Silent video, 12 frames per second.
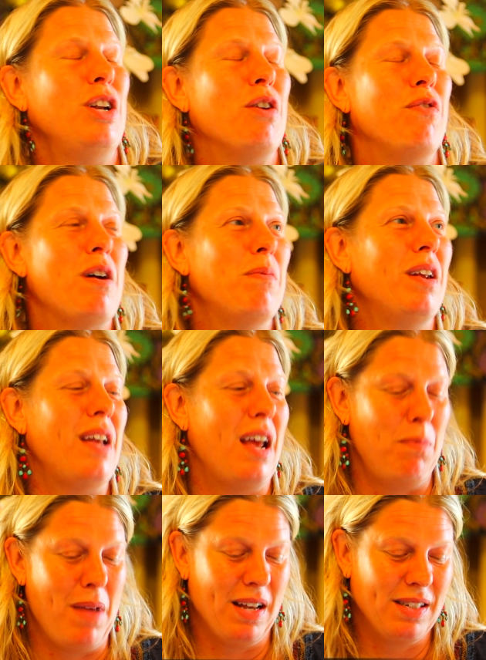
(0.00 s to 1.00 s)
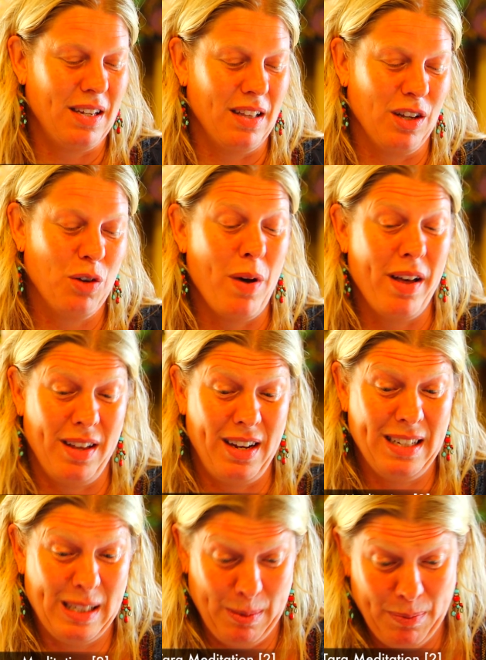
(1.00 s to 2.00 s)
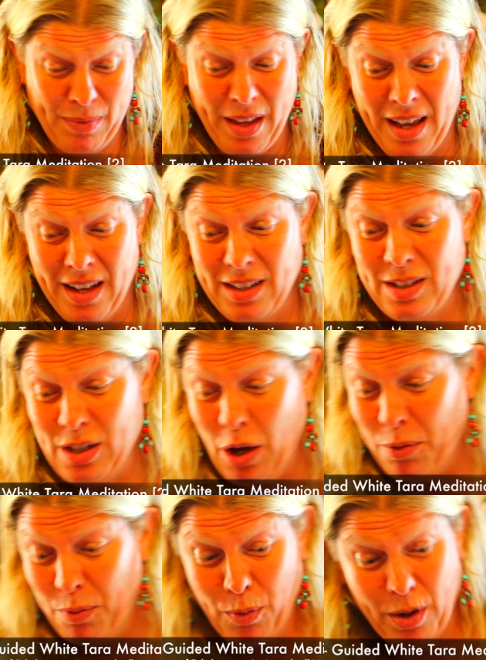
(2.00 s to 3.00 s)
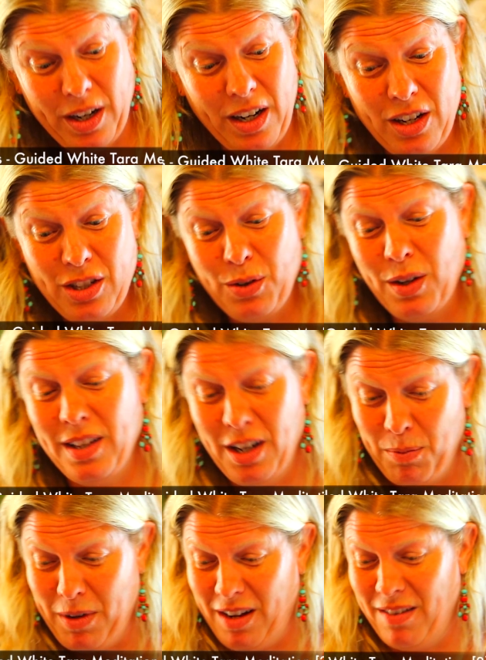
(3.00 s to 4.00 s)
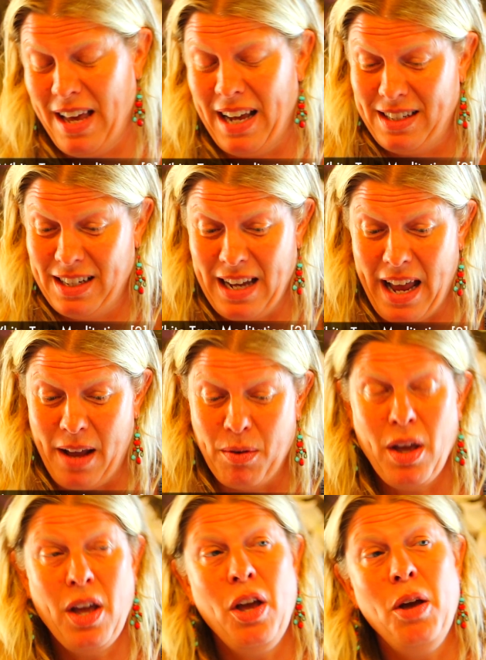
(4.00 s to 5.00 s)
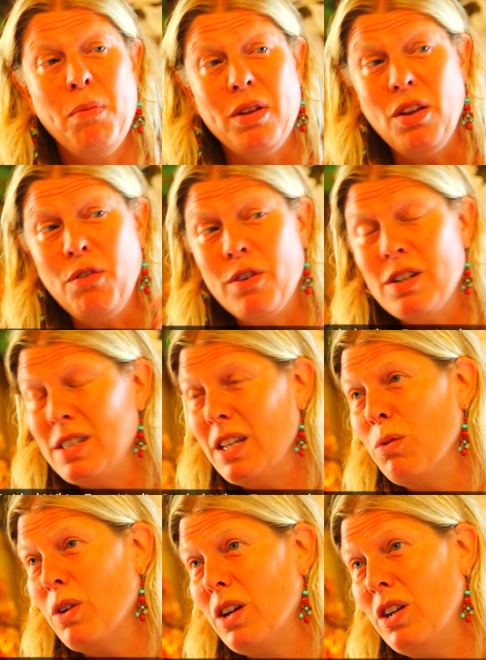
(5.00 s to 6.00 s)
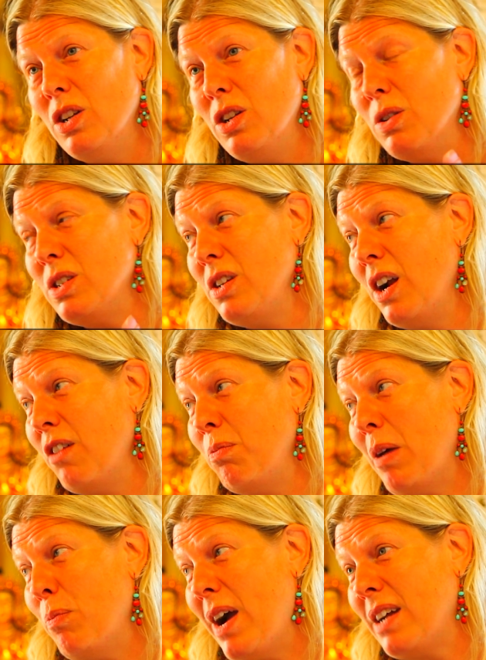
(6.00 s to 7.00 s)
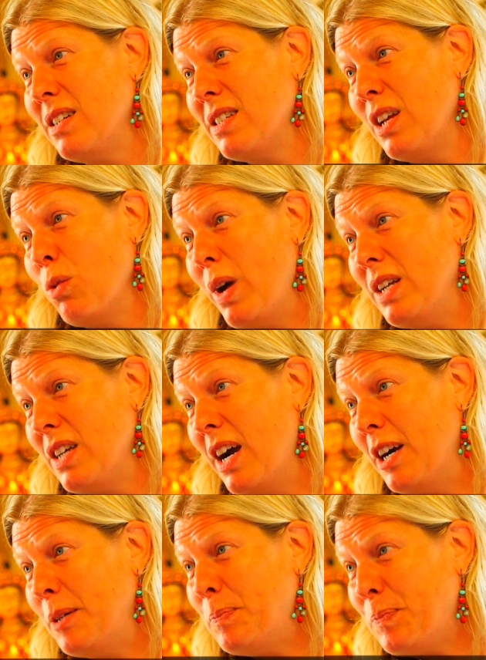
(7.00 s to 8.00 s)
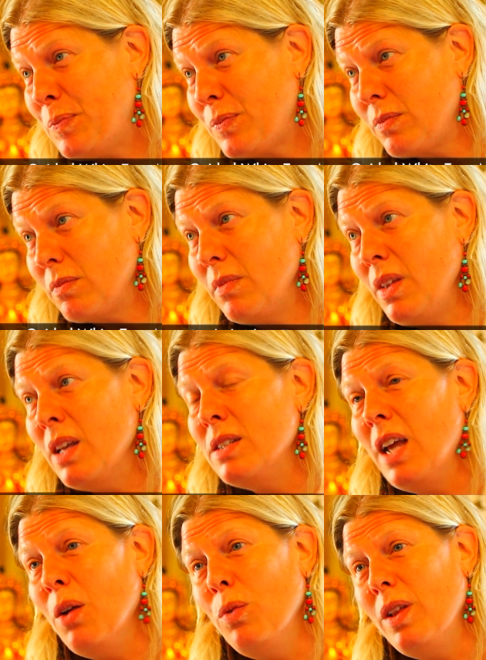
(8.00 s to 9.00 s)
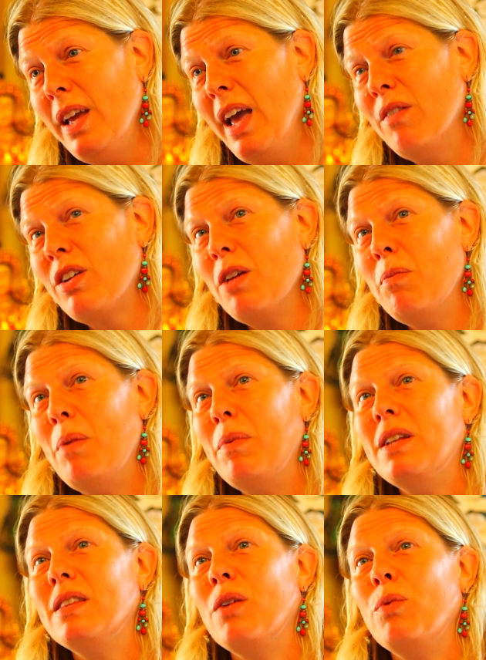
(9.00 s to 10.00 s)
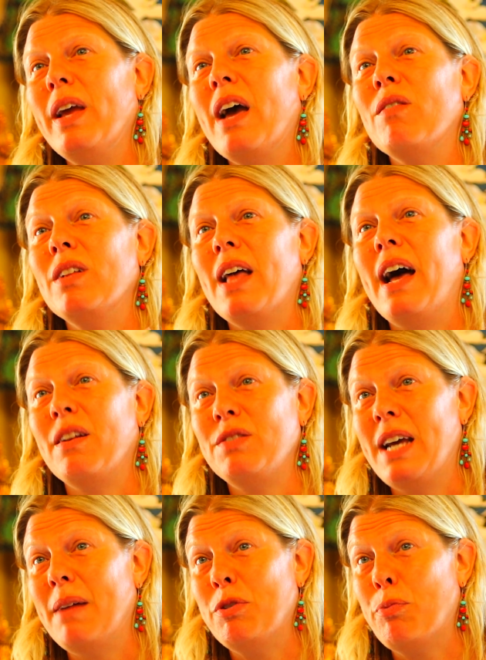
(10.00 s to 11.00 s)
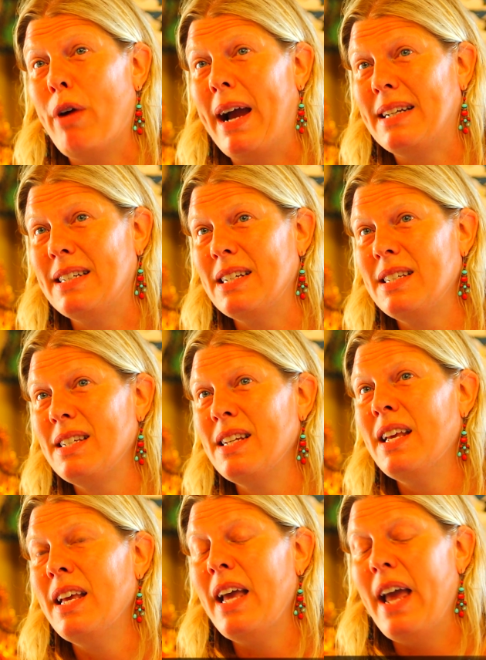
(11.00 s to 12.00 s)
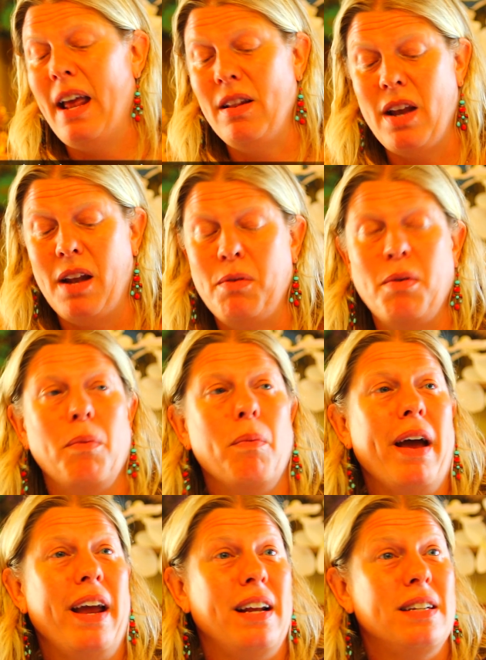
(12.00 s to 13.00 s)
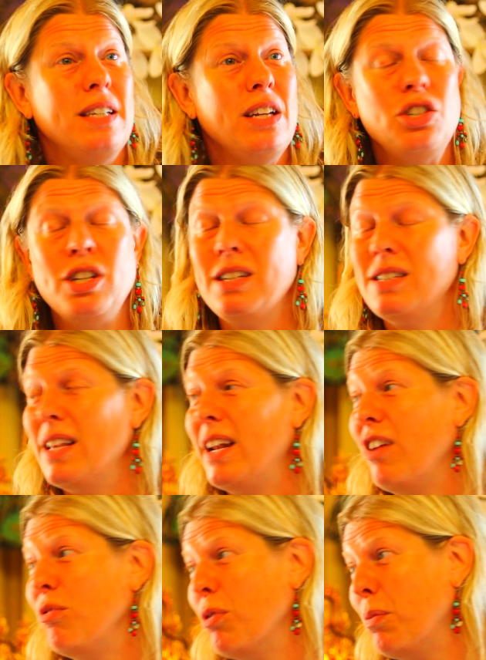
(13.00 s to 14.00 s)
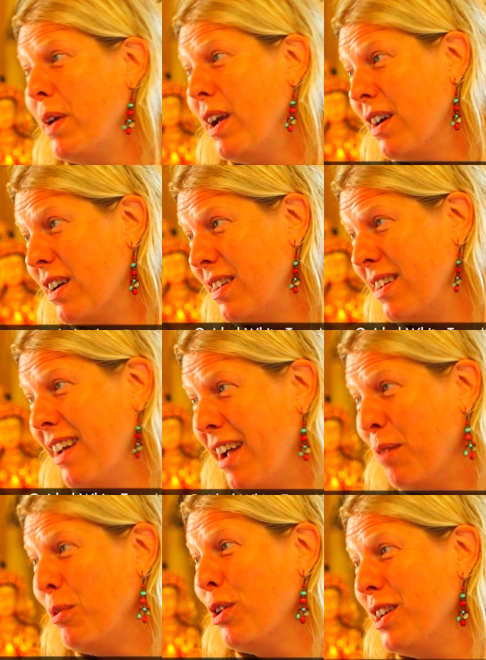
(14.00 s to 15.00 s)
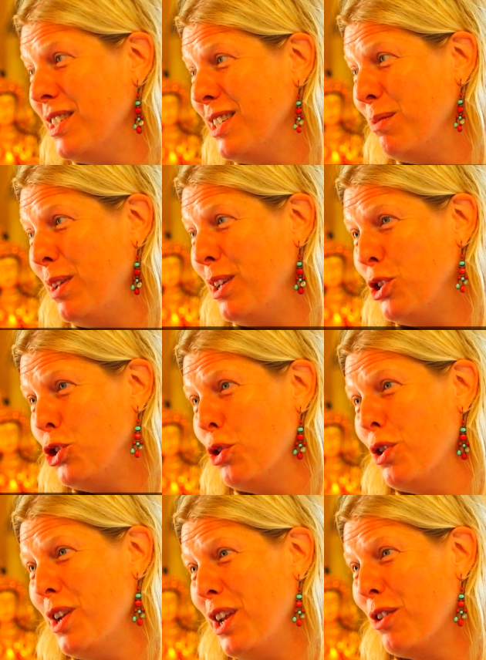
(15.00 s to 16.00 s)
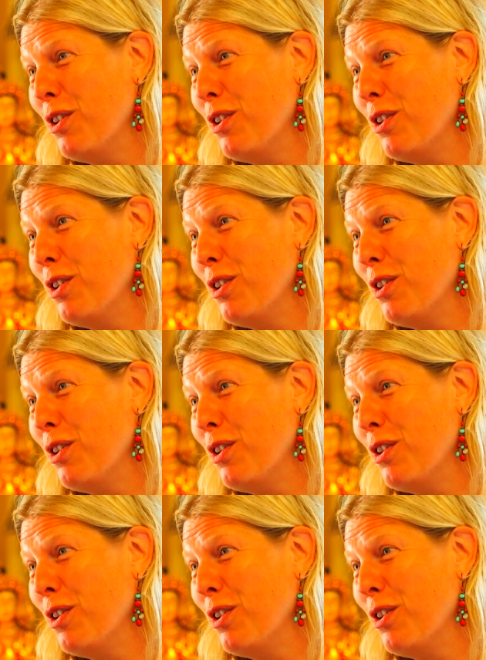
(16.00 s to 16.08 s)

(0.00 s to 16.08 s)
feminine and masculine qualities. So we're going to do a little bit of that today. But the first thing we're going to do is start off by practicing white Tara. As I really have a commitment that we have a lot of time to practice. And then my teachings that I've prepared, I'm going to be shortening